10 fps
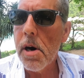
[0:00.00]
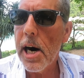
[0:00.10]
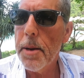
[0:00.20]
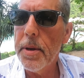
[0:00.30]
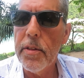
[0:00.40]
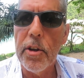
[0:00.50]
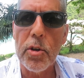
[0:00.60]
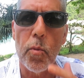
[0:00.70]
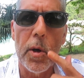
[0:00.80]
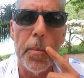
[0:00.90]
I'm in
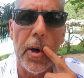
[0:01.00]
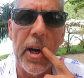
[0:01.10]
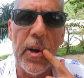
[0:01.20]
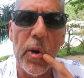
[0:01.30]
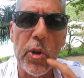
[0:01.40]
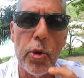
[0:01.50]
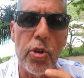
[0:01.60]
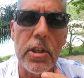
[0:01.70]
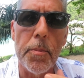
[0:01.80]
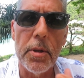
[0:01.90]
this one bar I go to,
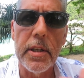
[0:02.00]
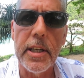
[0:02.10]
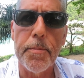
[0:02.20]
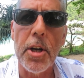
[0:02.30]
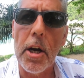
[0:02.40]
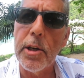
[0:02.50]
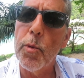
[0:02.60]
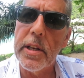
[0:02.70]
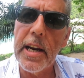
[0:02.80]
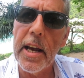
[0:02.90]
stumble in, I'm talking
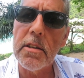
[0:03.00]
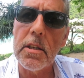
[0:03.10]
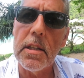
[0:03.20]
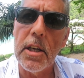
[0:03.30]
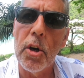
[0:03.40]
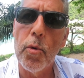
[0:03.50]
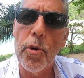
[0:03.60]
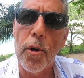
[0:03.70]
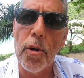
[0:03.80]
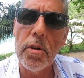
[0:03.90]
with Nancy, the
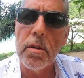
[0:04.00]
owner,